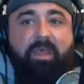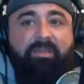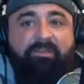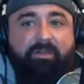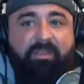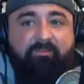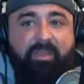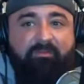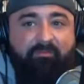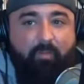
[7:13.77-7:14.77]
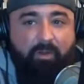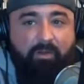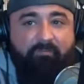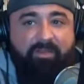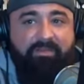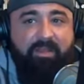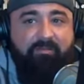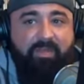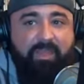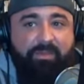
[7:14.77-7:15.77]
during the event, a
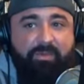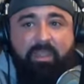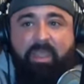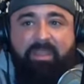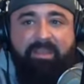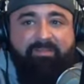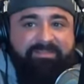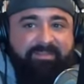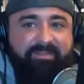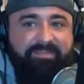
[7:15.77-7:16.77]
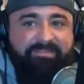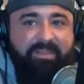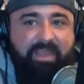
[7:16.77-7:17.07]
$450 value. Now, listen to this.